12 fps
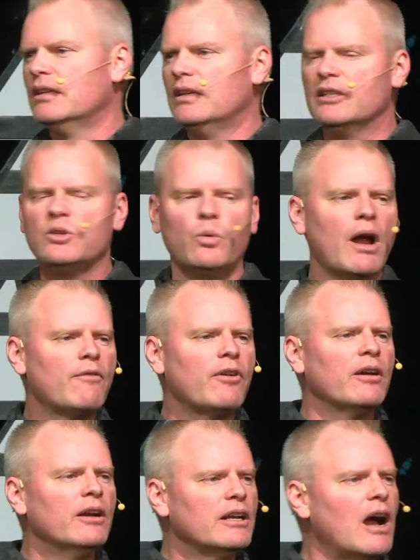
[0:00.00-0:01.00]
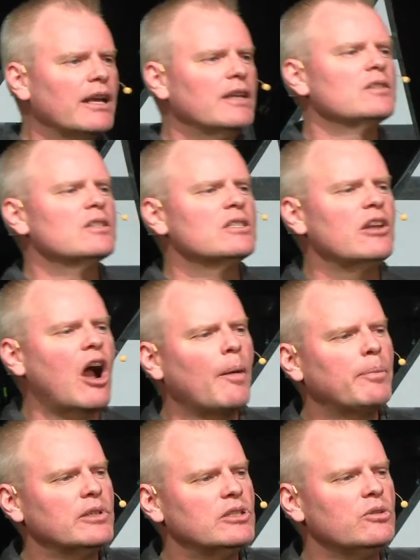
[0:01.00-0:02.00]
into wherever God gives us the
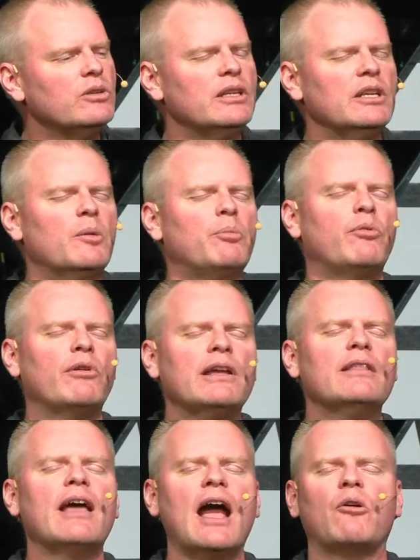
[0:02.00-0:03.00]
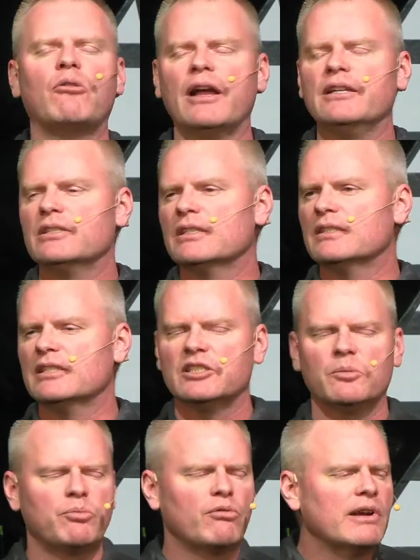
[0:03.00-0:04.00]
opportunity to bring that righteousness, to
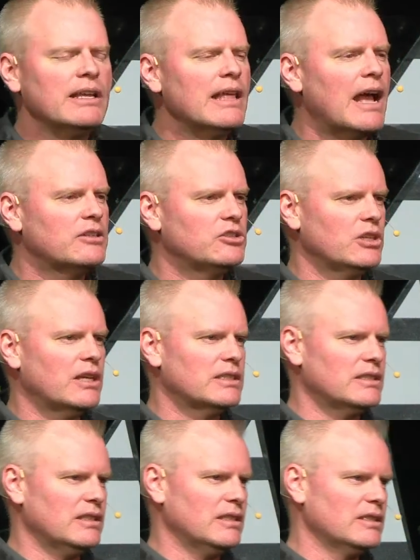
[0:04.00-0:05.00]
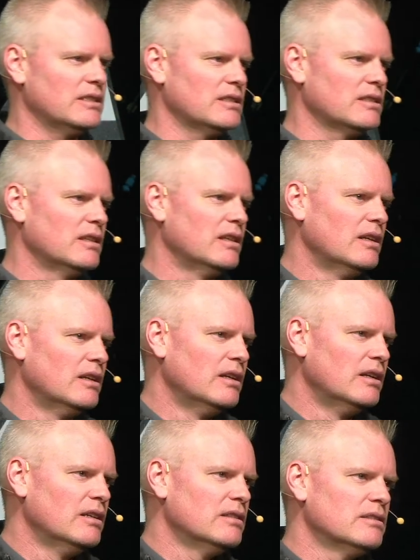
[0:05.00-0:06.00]
bring that justice,
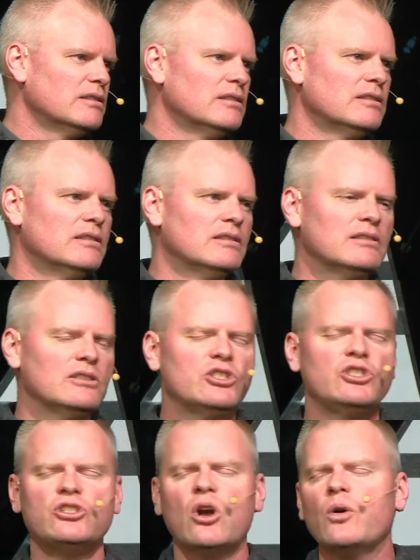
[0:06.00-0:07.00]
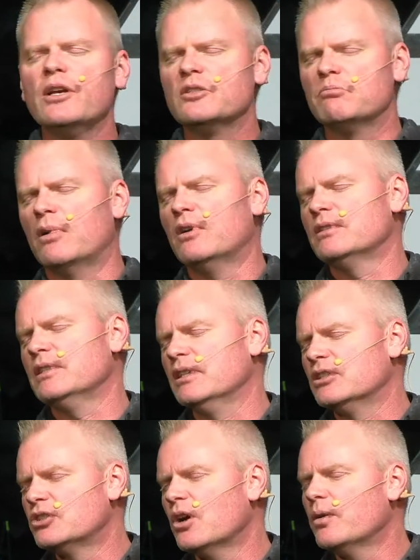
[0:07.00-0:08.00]
to show His mercy, to
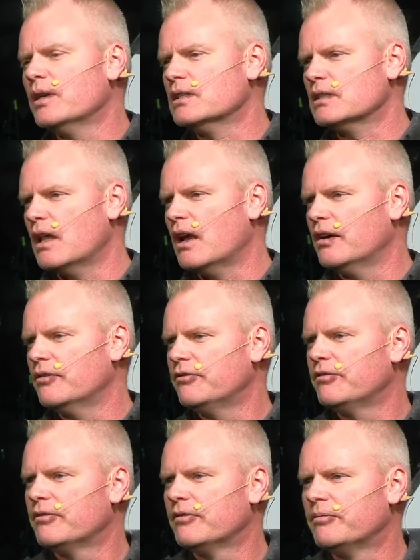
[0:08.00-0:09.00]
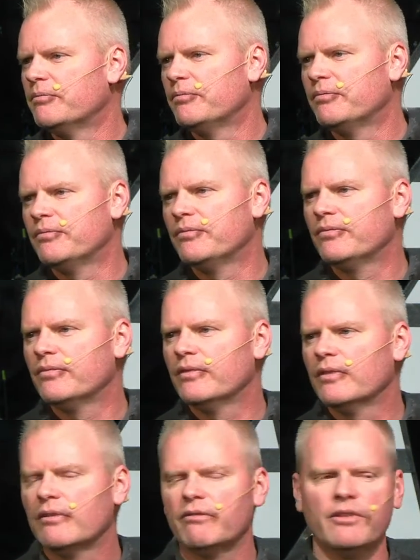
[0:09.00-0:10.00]
show His
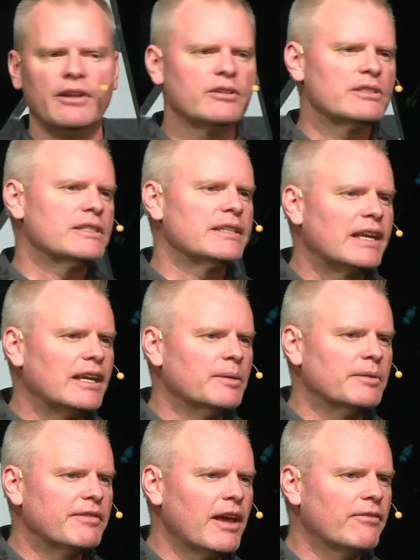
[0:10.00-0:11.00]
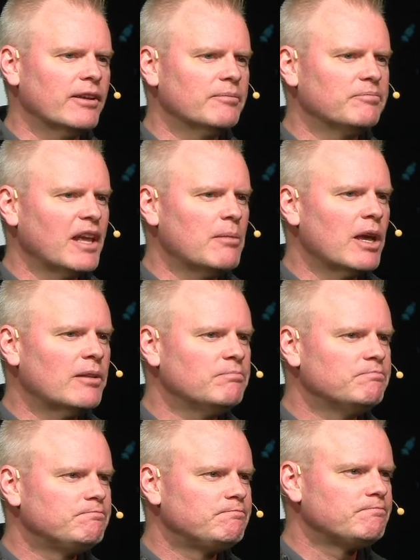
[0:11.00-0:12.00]
love. For theirs is the kingdom of heaven.
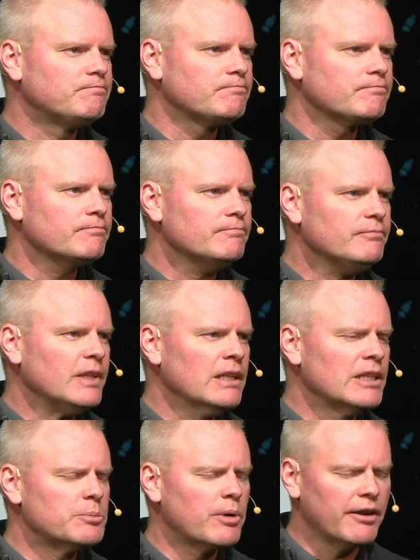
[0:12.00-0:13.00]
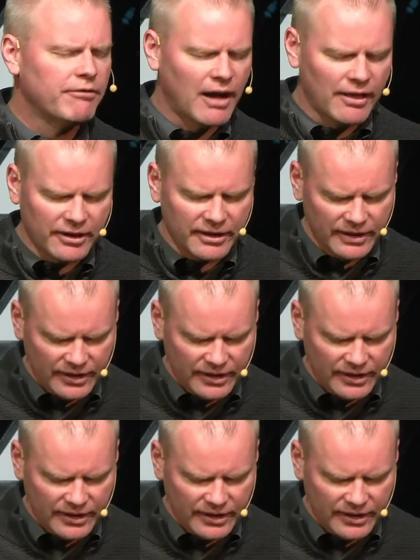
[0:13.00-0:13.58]
Amen. Let's pray. Father,